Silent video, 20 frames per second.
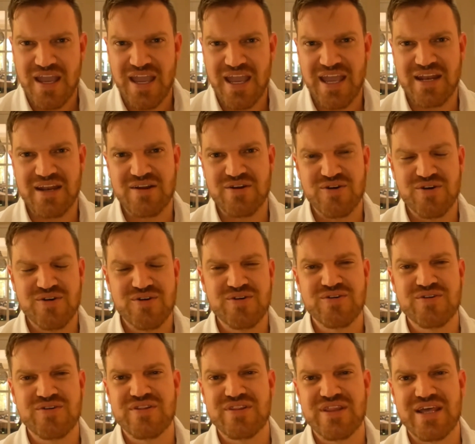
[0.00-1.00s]
And I
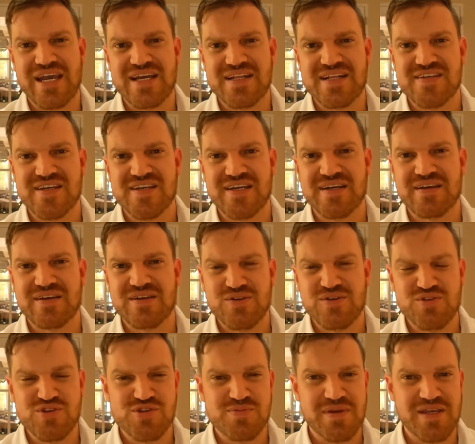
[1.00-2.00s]
know that
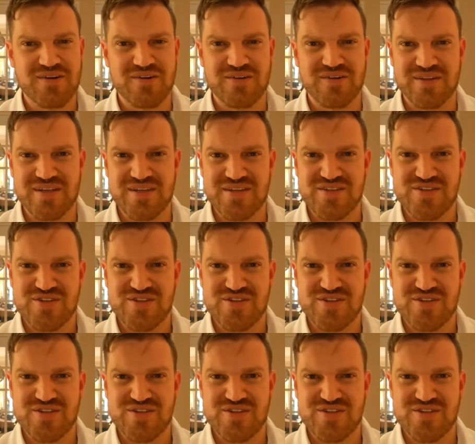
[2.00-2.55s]
you speak on this.